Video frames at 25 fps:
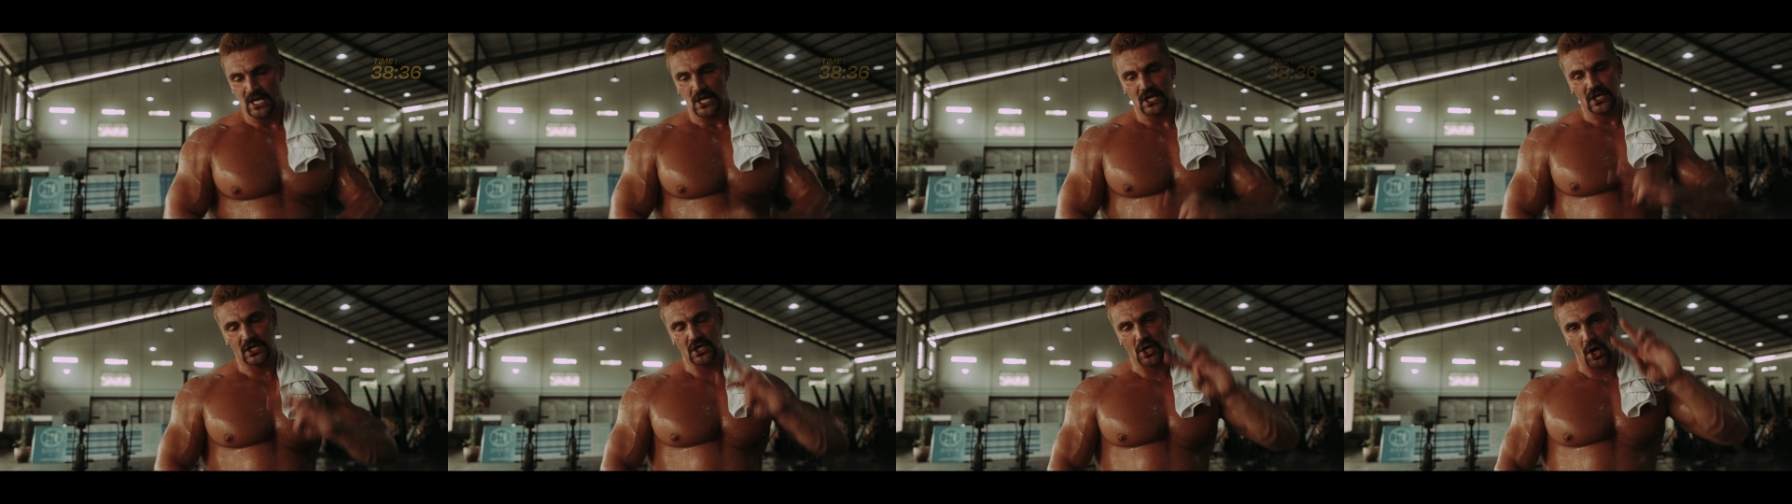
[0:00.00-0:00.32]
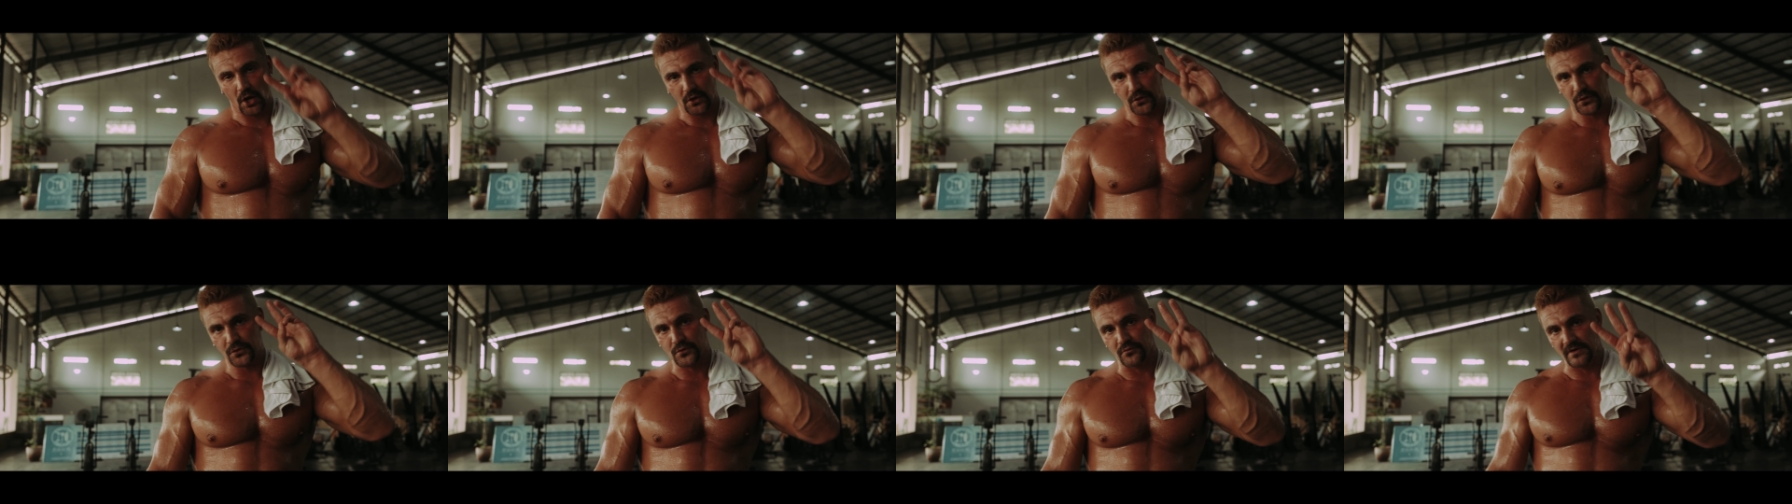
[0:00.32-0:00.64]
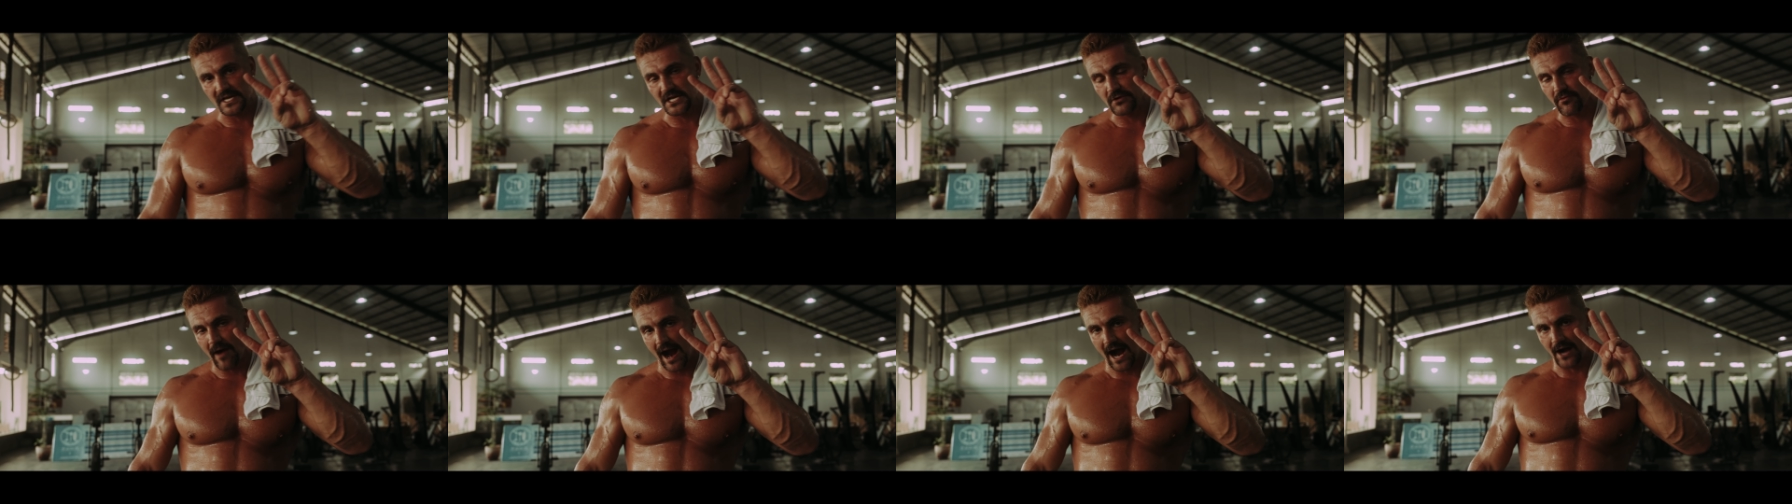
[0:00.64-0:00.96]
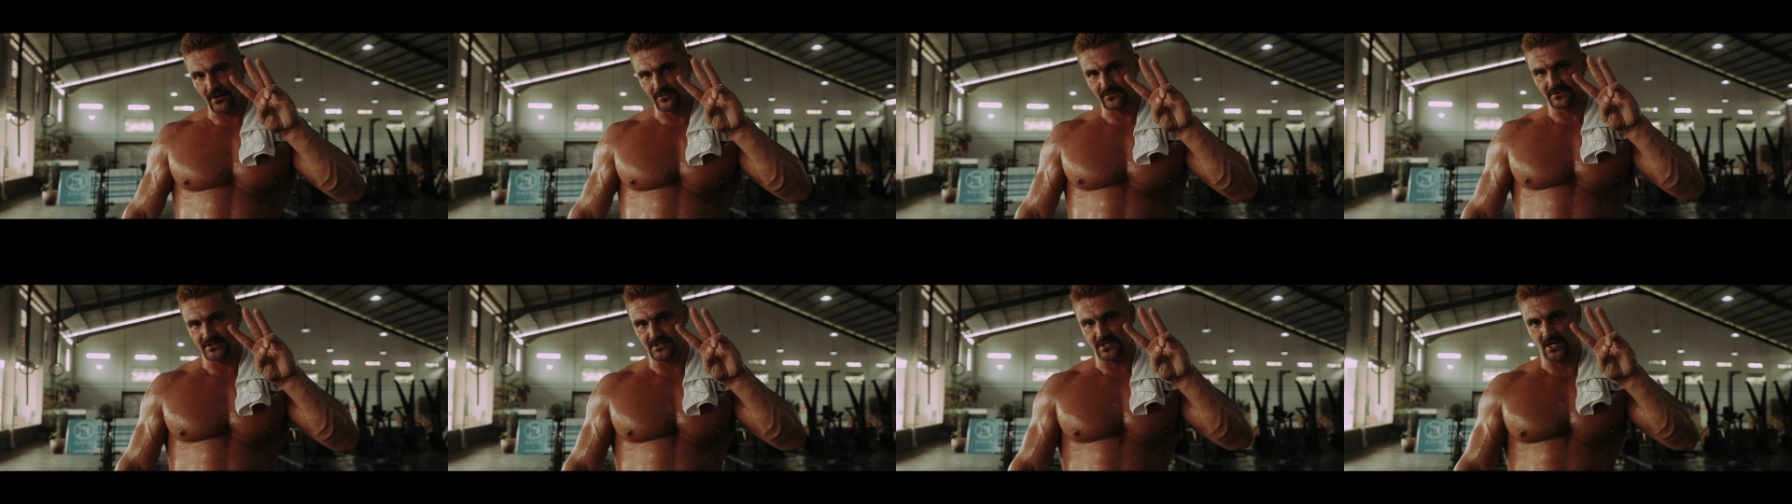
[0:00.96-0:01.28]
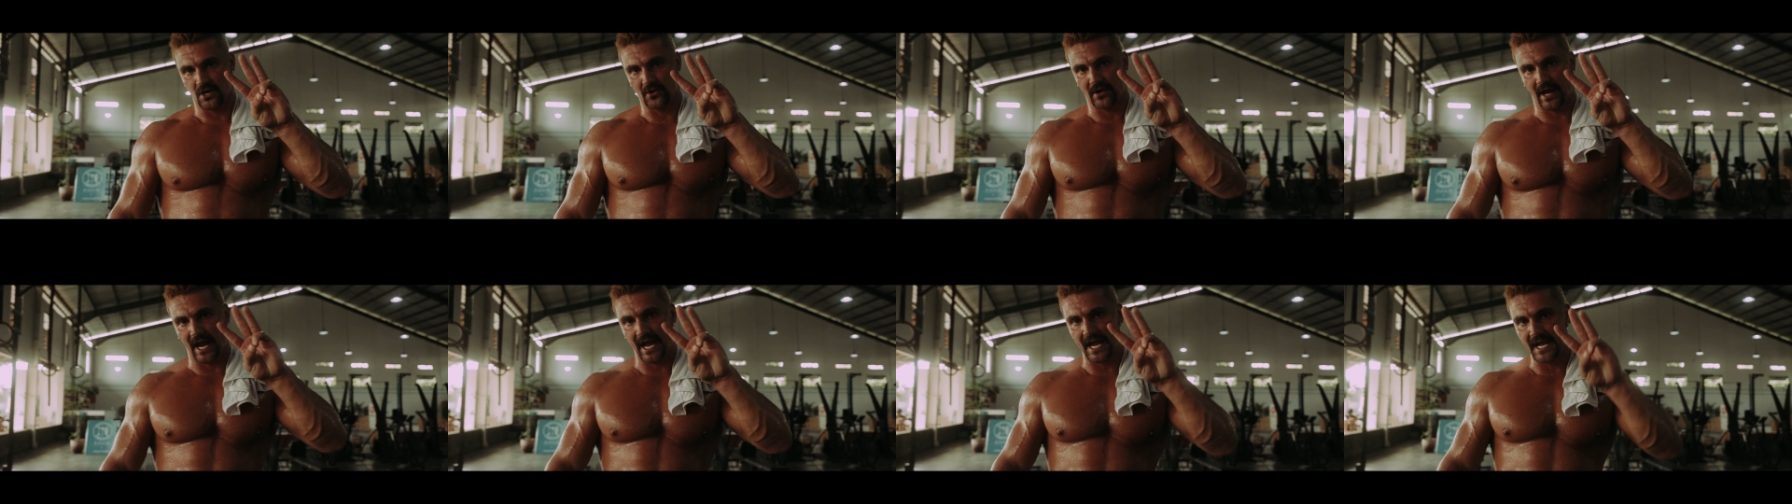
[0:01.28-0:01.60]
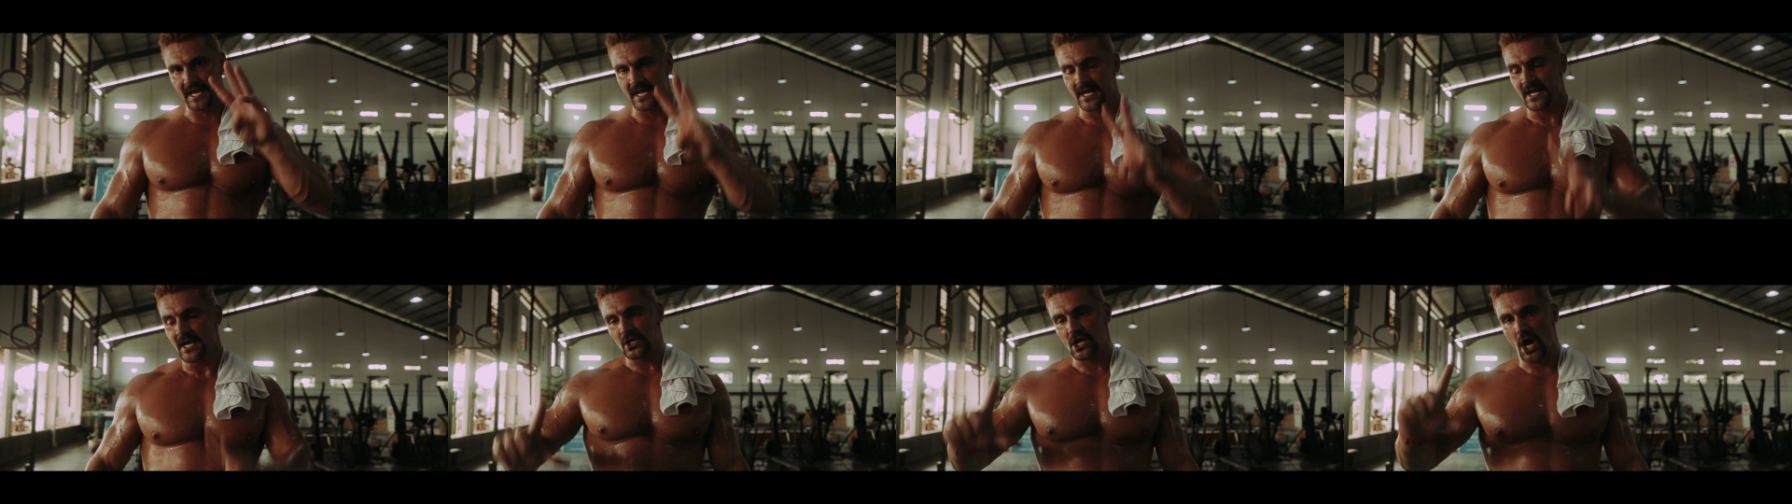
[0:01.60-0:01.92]
You got three rounds,
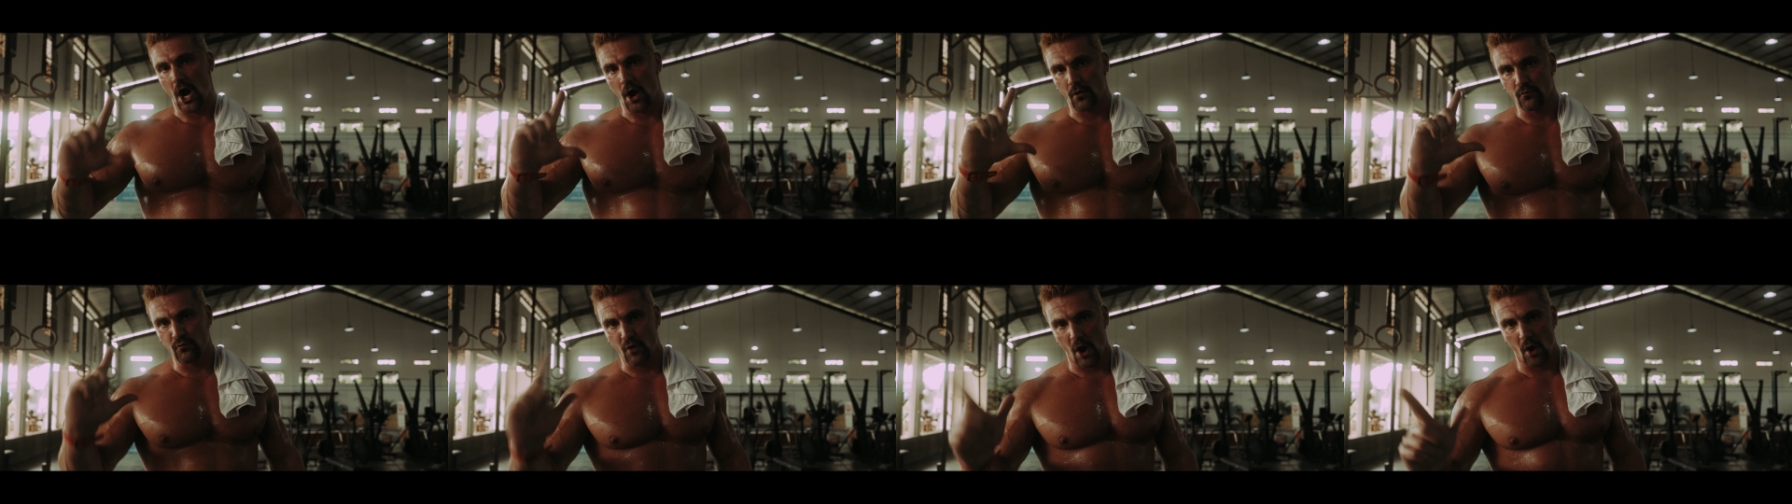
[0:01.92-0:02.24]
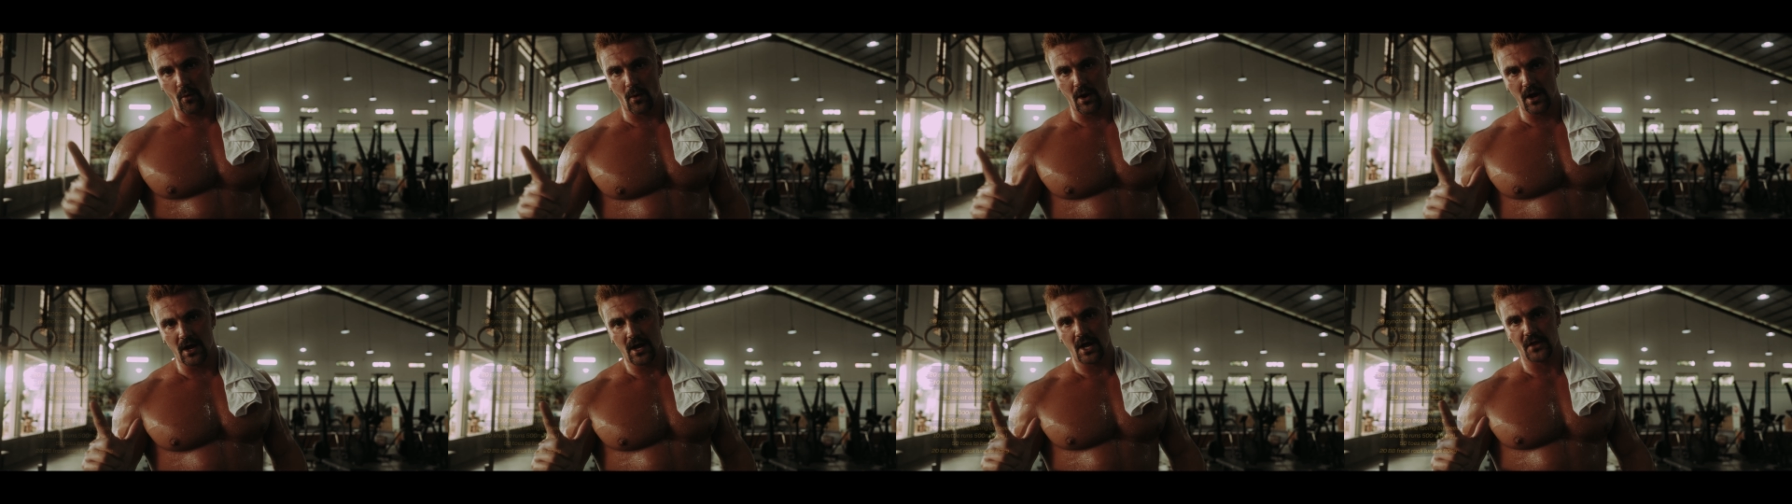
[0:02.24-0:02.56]
okay? You got rower,